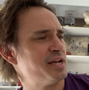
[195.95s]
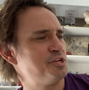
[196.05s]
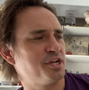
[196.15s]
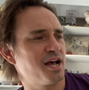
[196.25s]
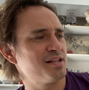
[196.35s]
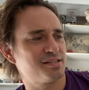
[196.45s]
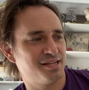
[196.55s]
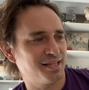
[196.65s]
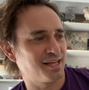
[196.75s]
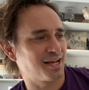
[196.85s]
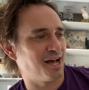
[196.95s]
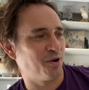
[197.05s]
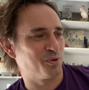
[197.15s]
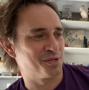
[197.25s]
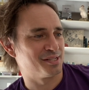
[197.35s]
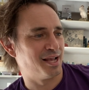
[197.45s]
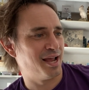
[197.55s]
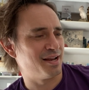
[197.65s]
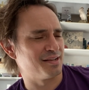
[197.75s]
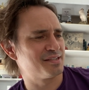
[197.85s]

and she can't stick the cartwheel's landing,